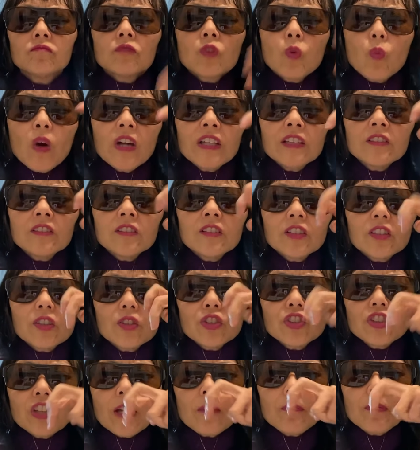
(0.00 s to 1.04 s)
One little
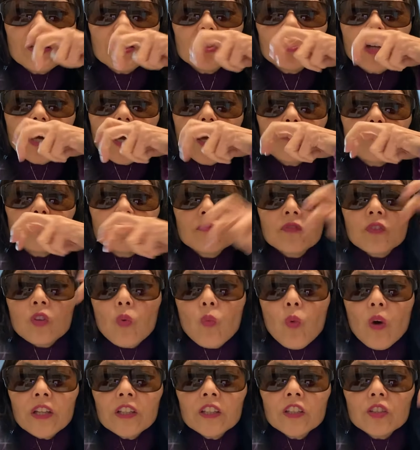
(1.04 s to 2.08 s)
step at a time.
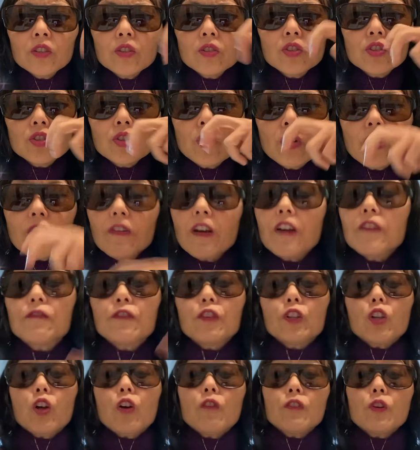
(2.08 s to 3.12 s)
One little chore. If I
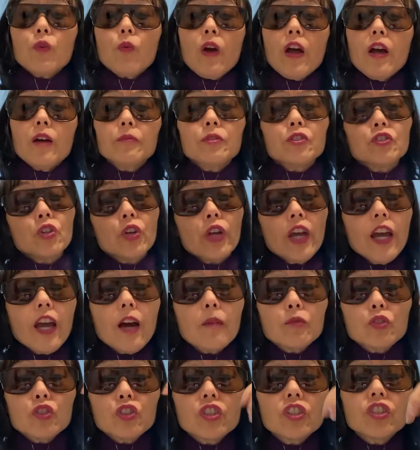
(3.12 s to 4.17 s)
feel overwhelmed, it's okay. I'm
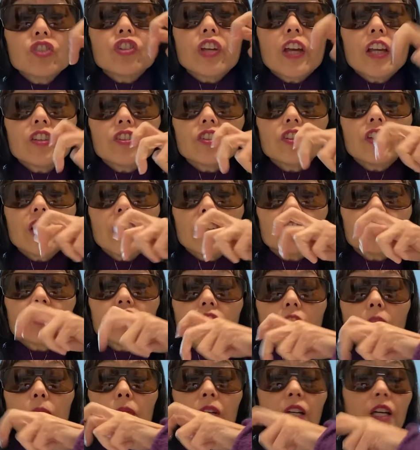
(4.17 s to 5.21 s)
just going to take the next
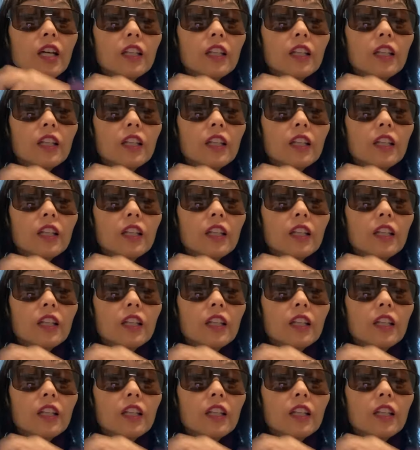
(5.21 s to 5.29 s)
step.